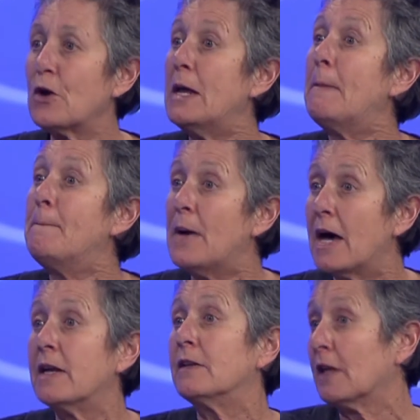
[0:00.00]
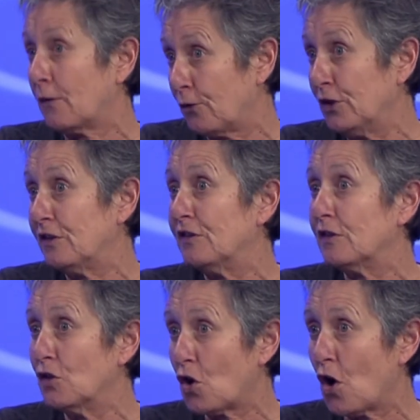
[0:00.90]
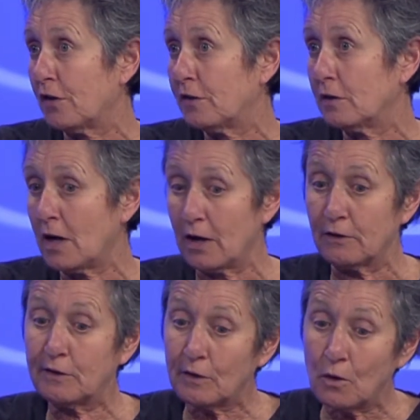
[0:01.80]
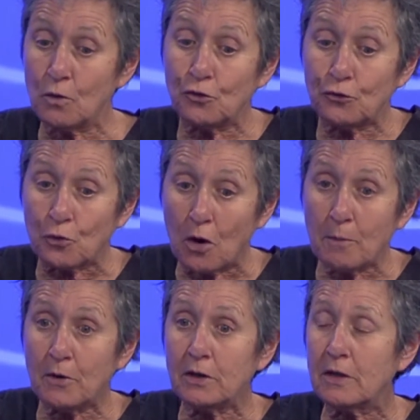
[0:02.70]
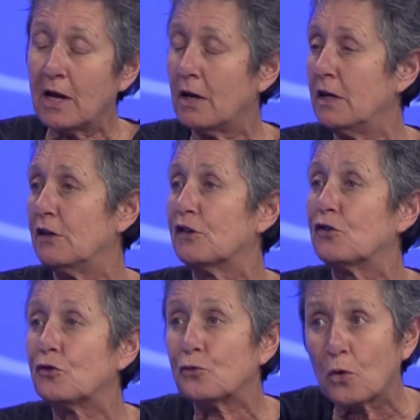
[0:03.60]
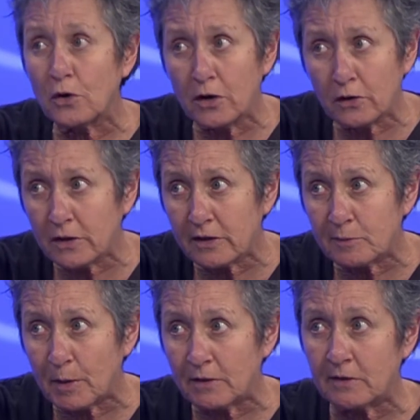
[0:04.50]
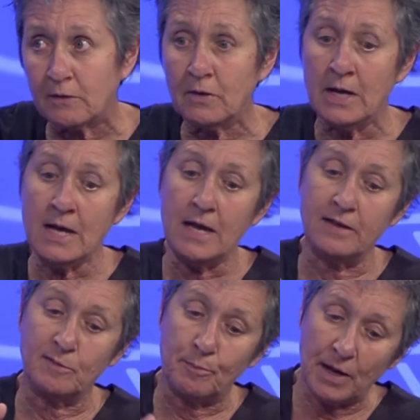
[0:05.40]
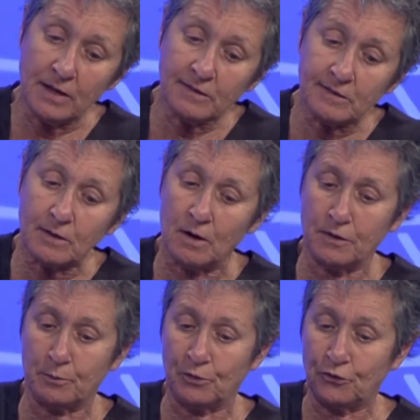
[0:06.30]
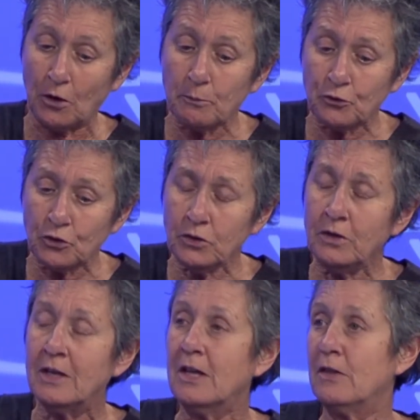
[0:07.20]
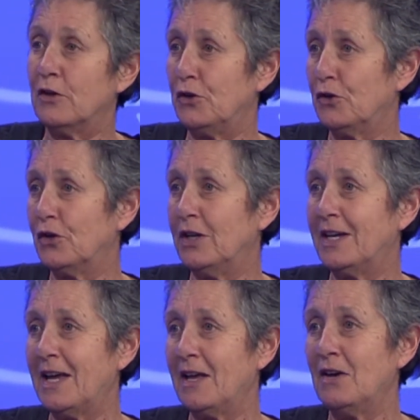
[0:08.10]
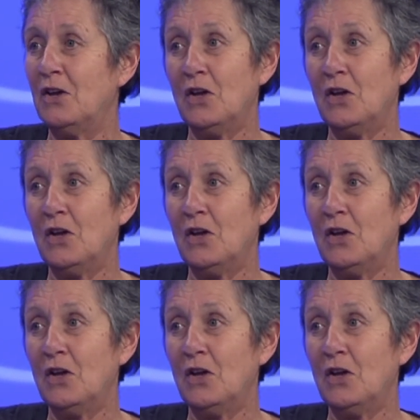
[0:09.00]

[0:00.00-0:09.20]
and embedded, like for instance in the cost of land. So strawberry land is extraordinarily expensive. It's based on the presumption that you're going to get